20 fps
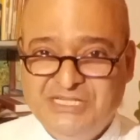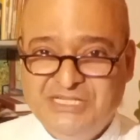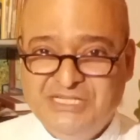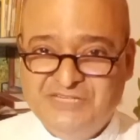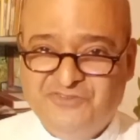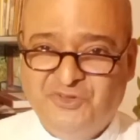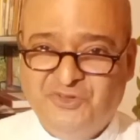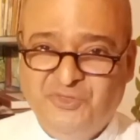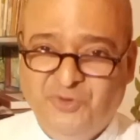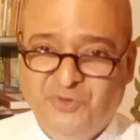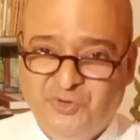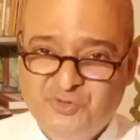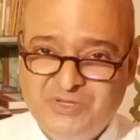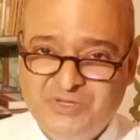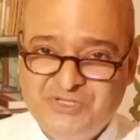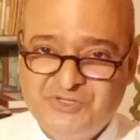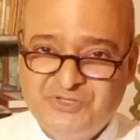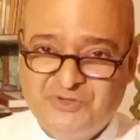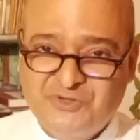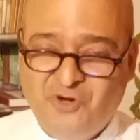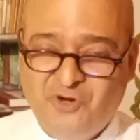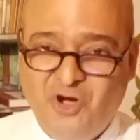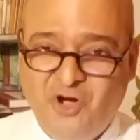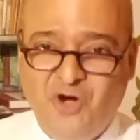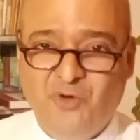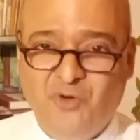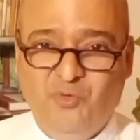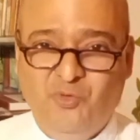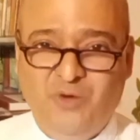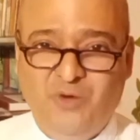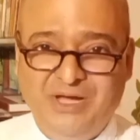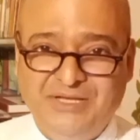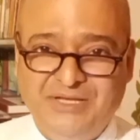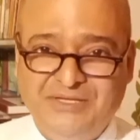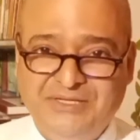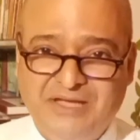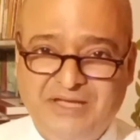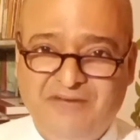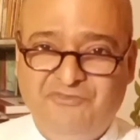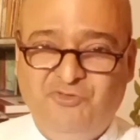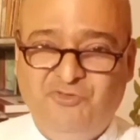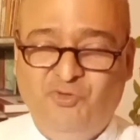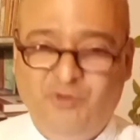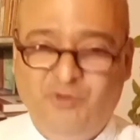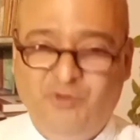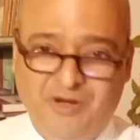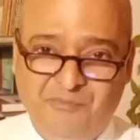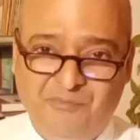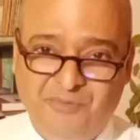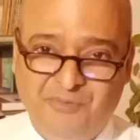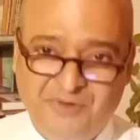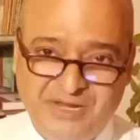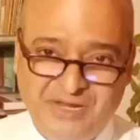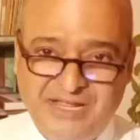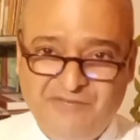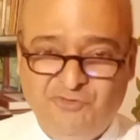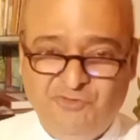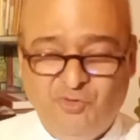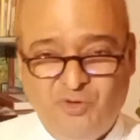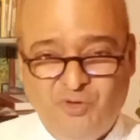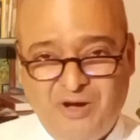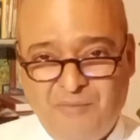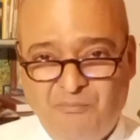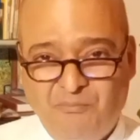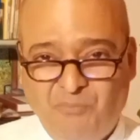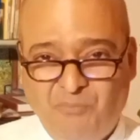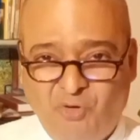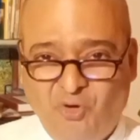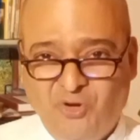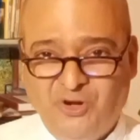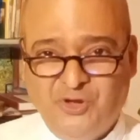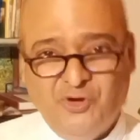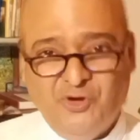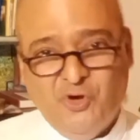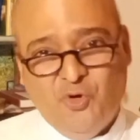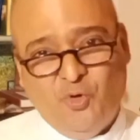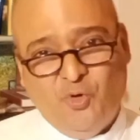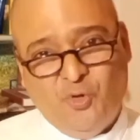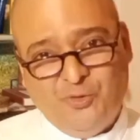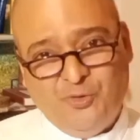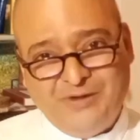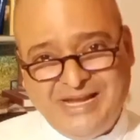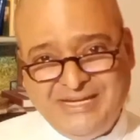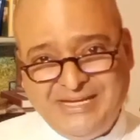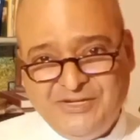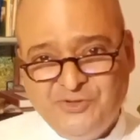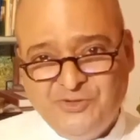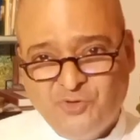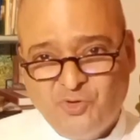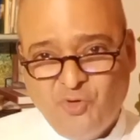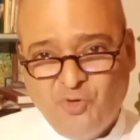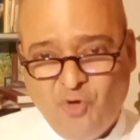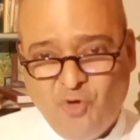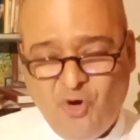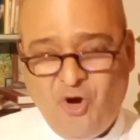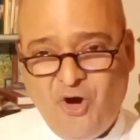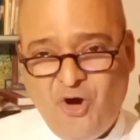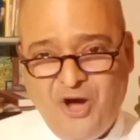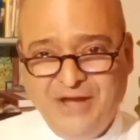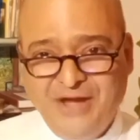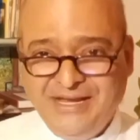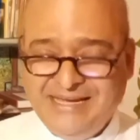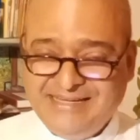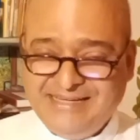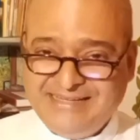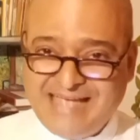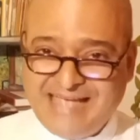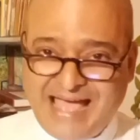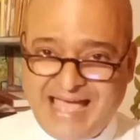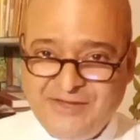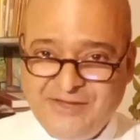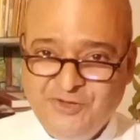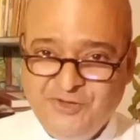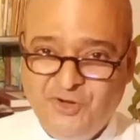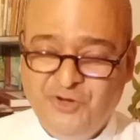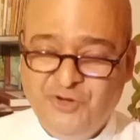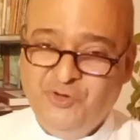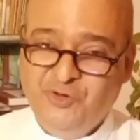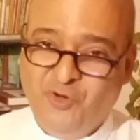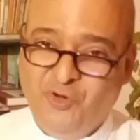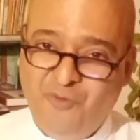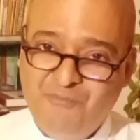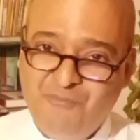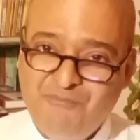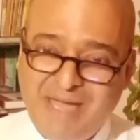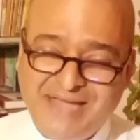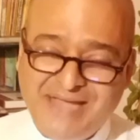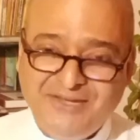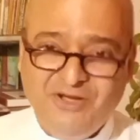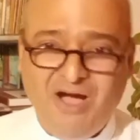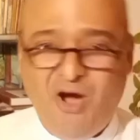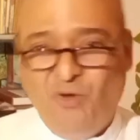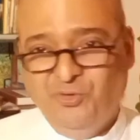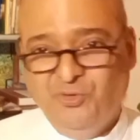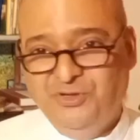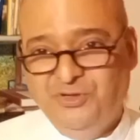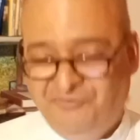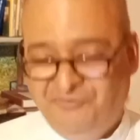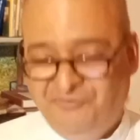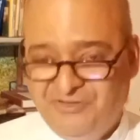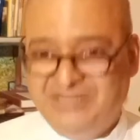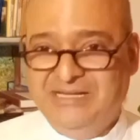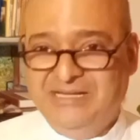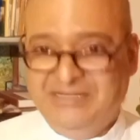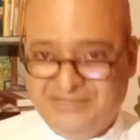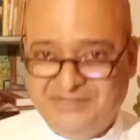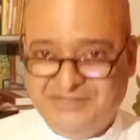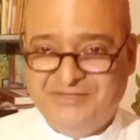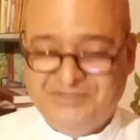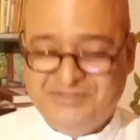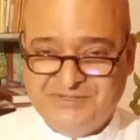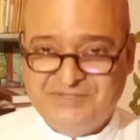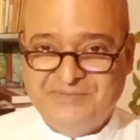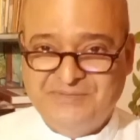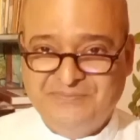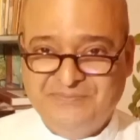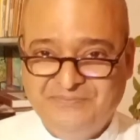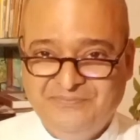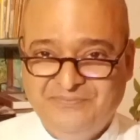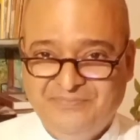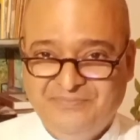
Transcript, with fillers: is for those who are strong, who are tough, who are brave, who are bold, who are ready to go on and carry on no matter how difficult it is.